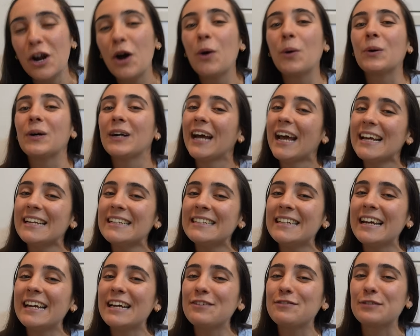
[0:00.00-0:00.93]
or
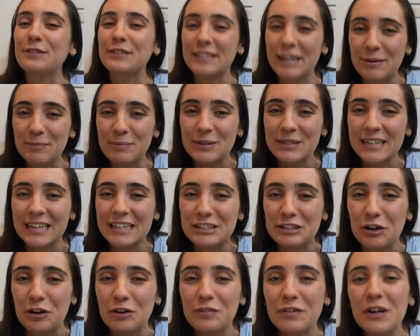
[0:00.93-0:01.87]
SA for 10%
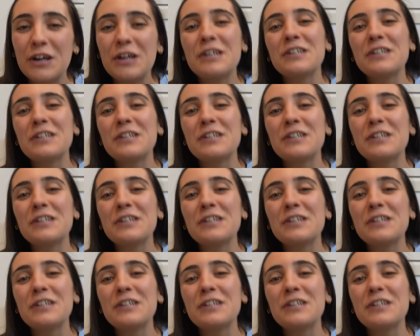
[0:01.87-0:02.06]
off.